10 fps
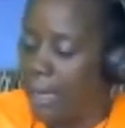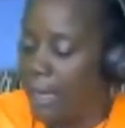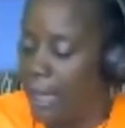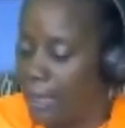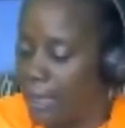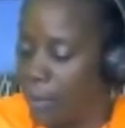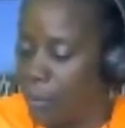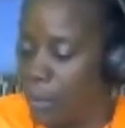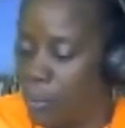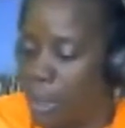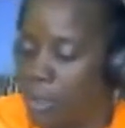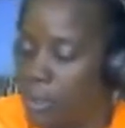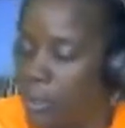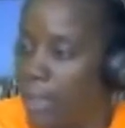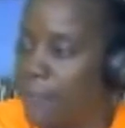And again, we
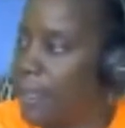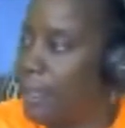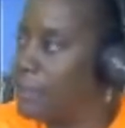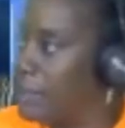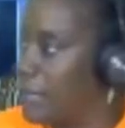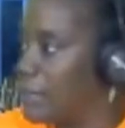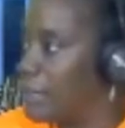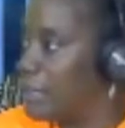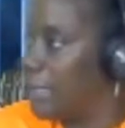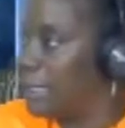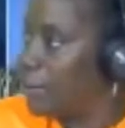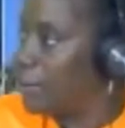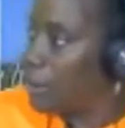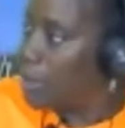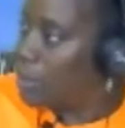also have the exercises at
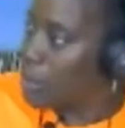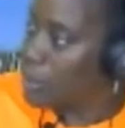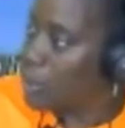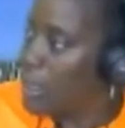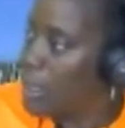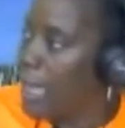agriculture,